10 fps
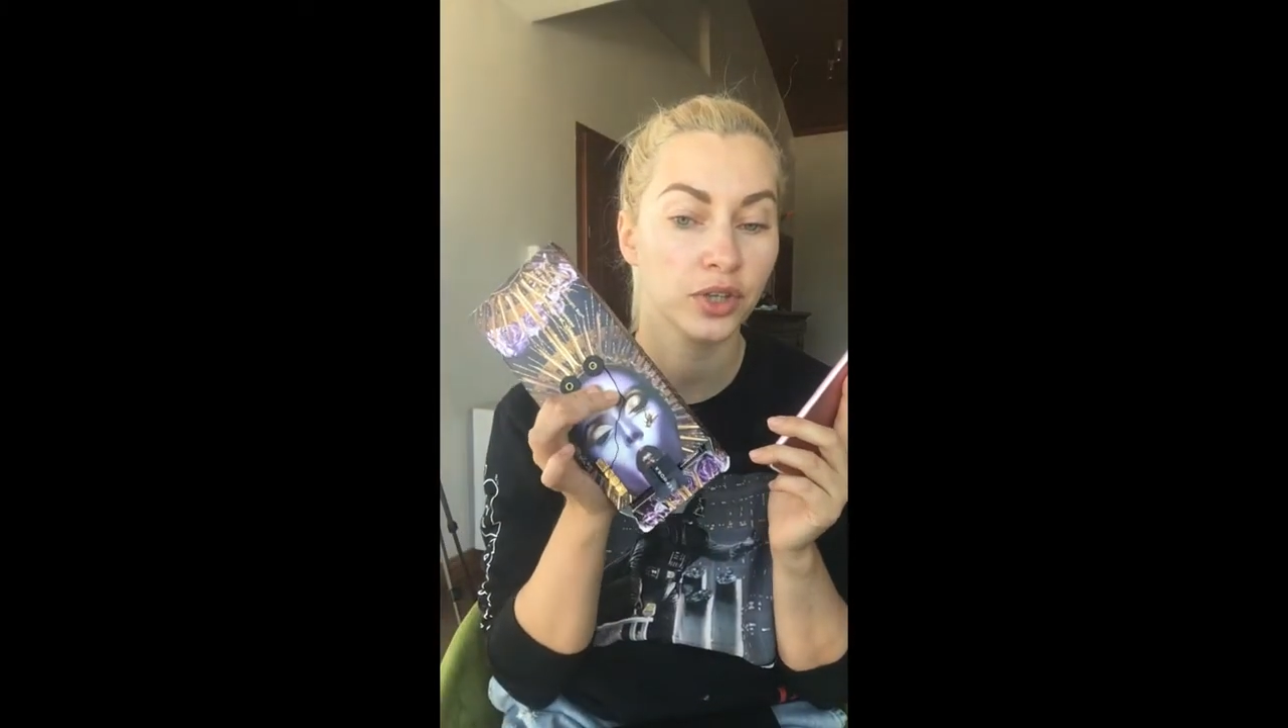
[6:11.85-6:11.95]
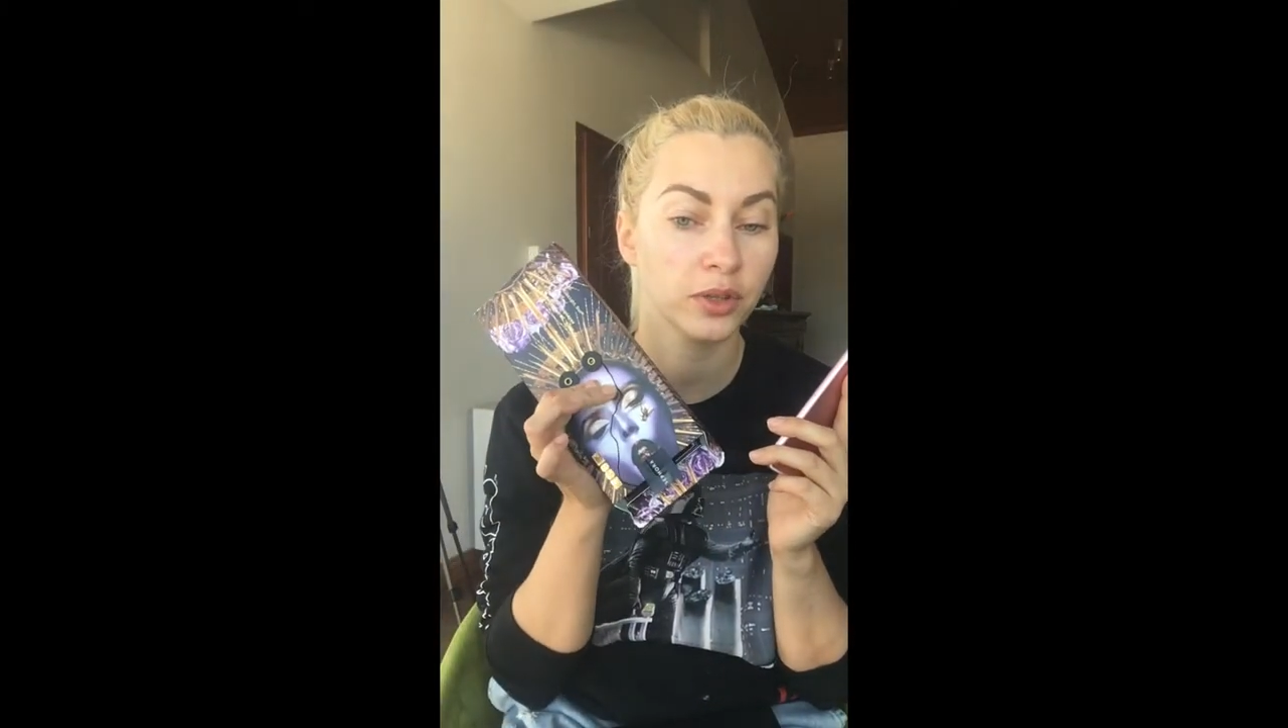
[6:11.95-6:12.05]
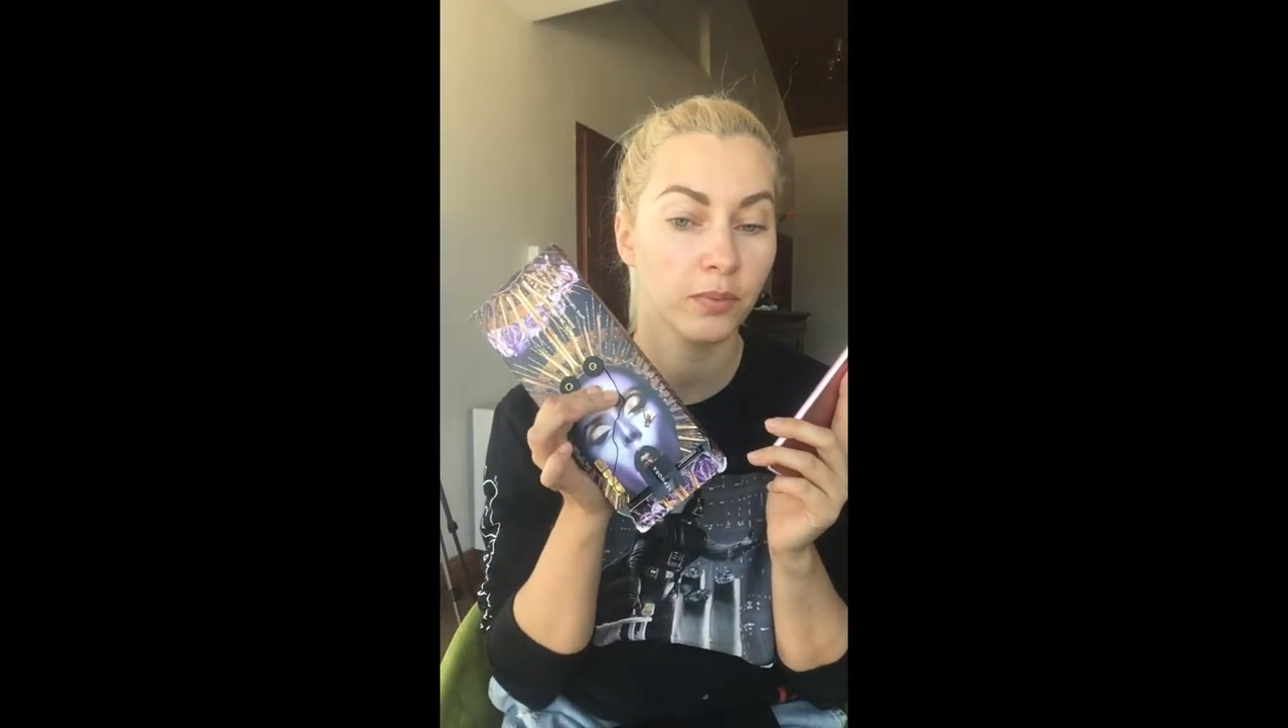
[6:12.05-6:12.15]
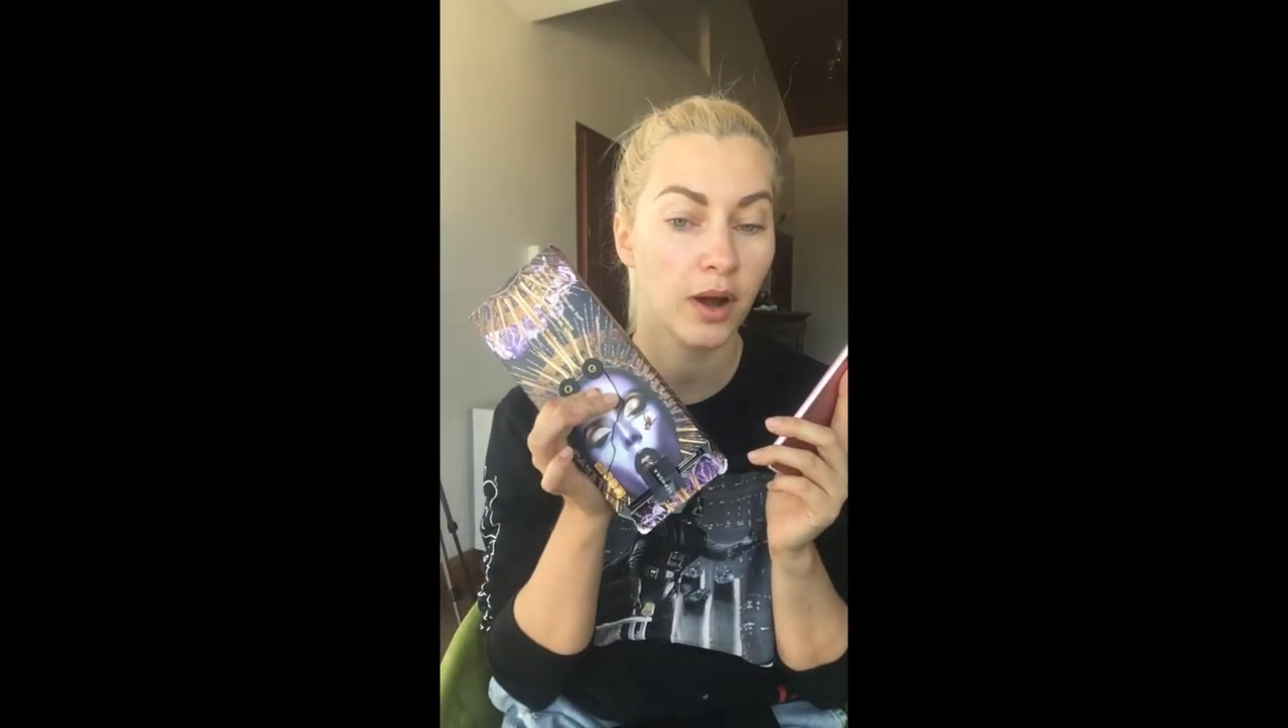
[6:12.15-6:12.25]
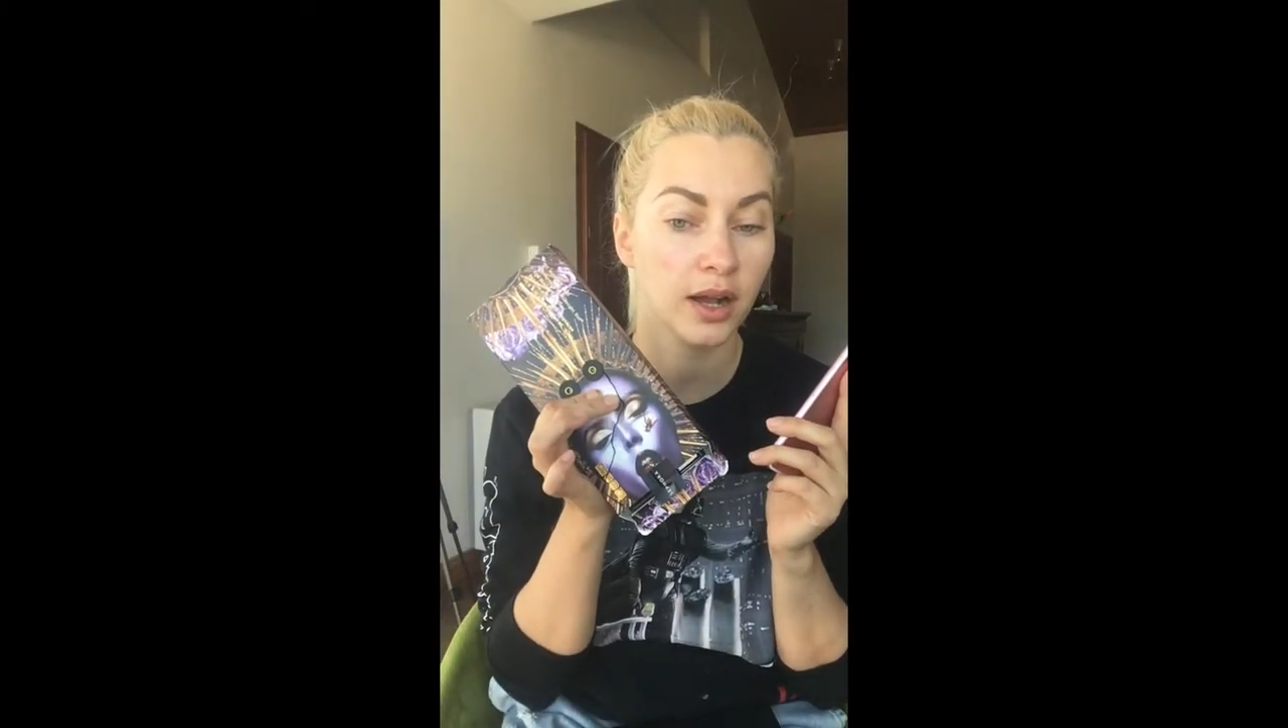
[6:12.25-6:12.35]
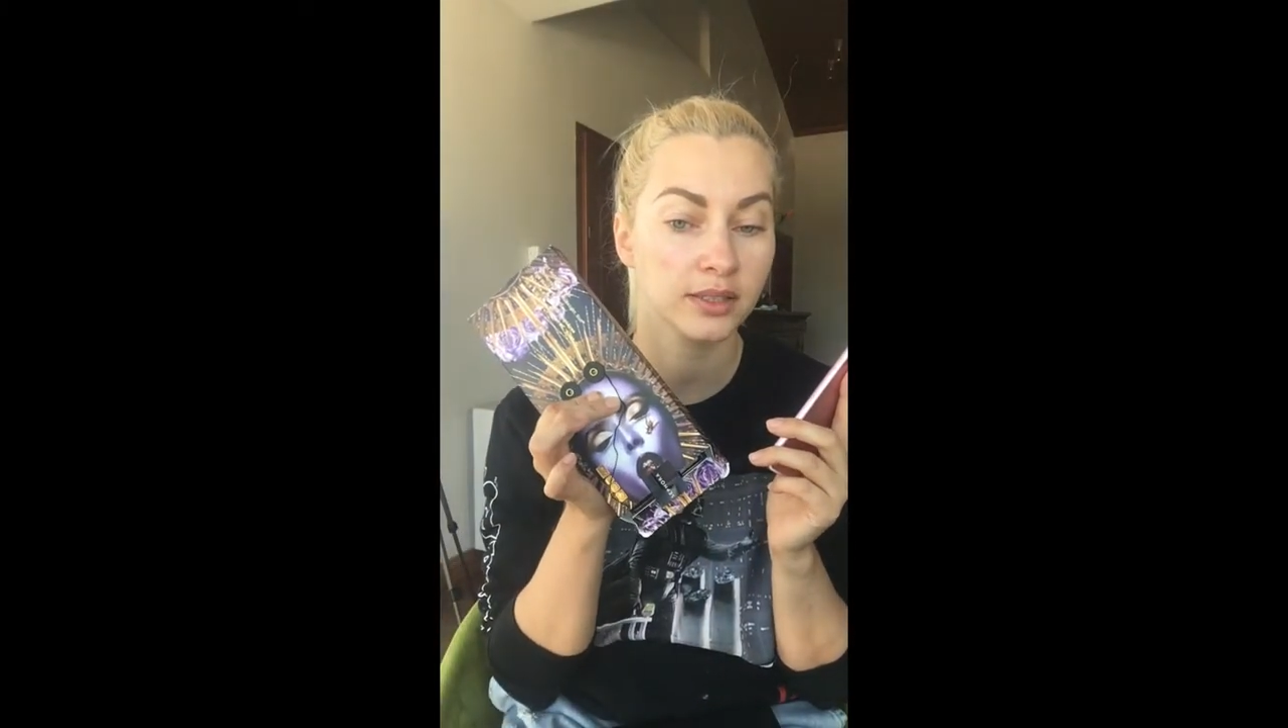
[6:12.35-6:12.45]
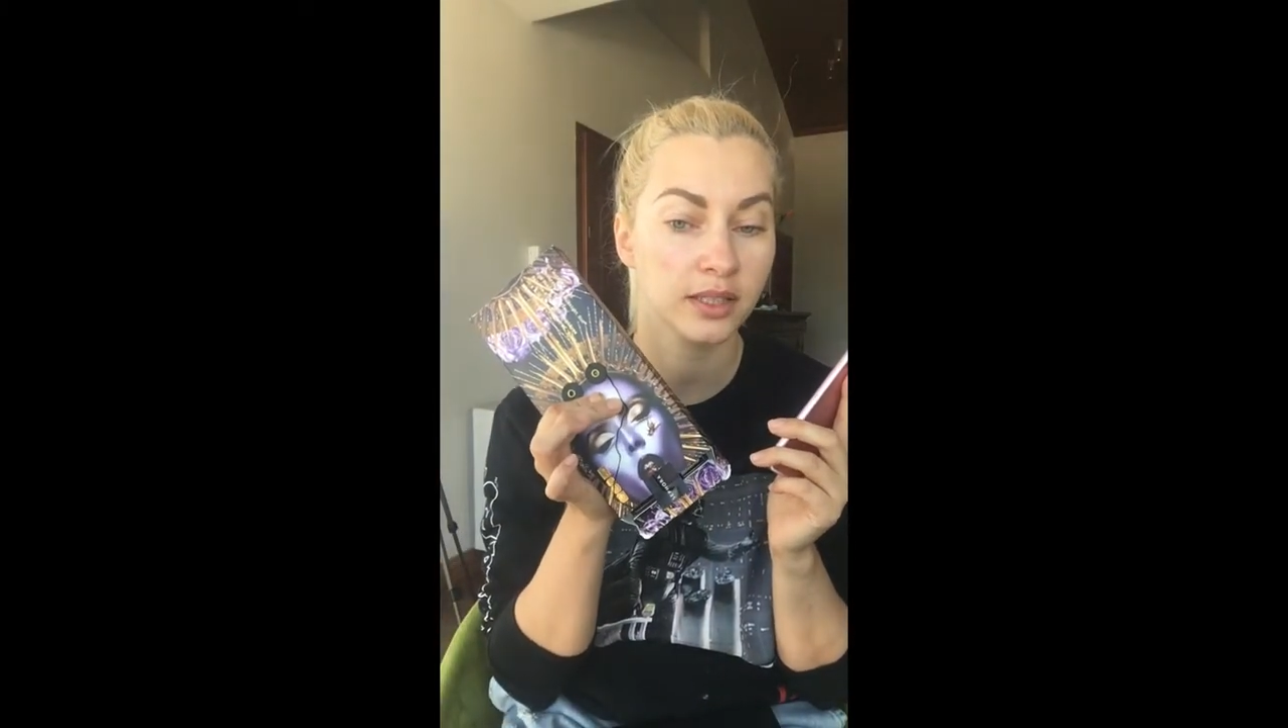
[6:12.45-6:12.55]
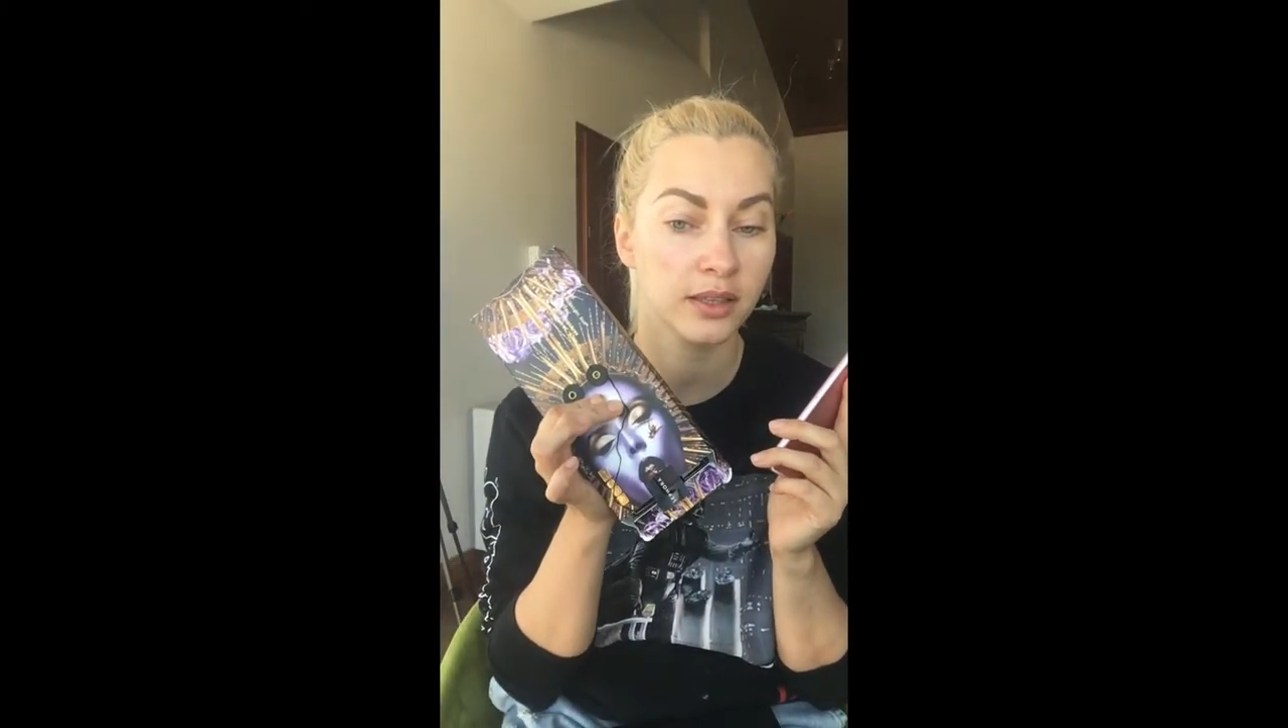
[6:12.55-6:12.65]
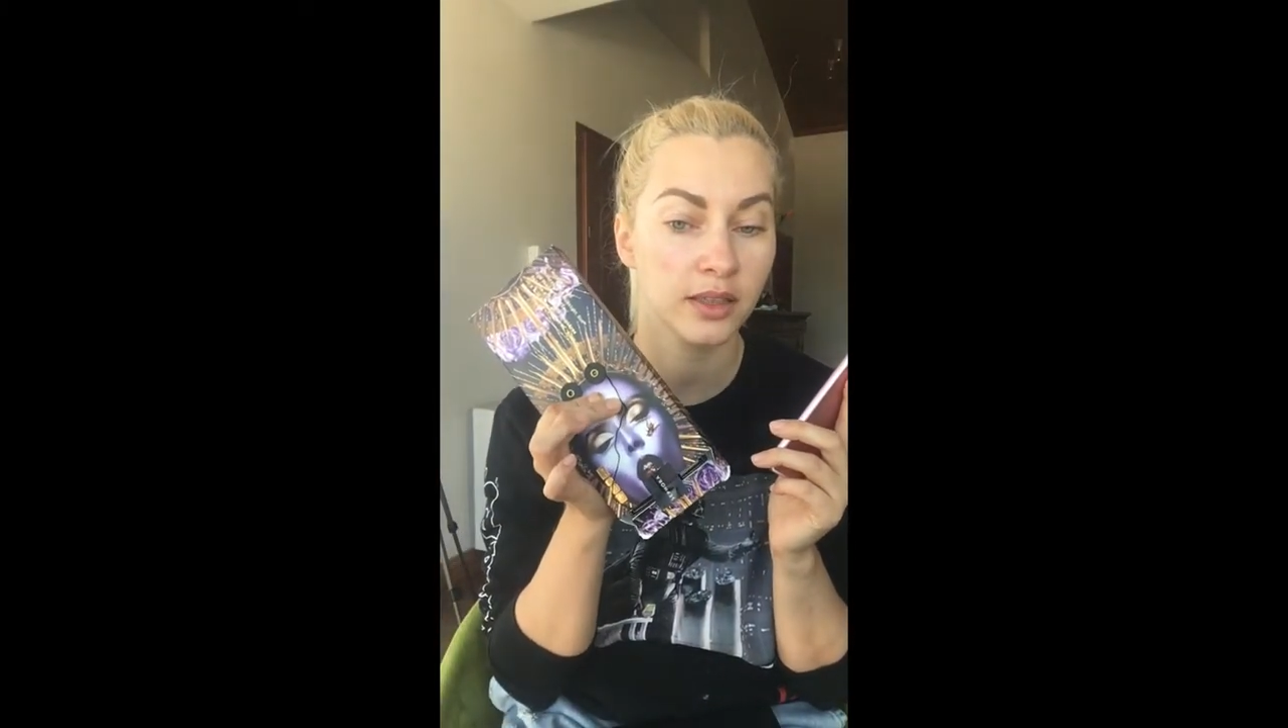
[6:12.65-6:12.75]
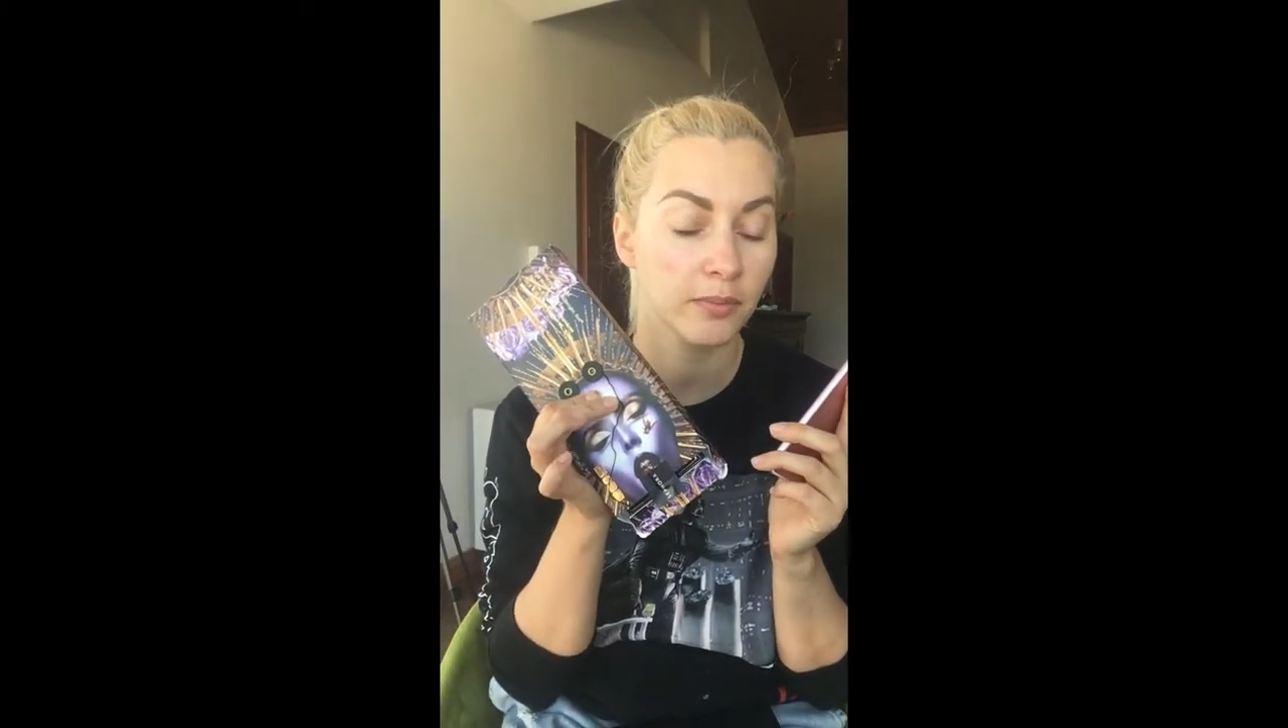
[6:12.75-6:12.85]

unboxing the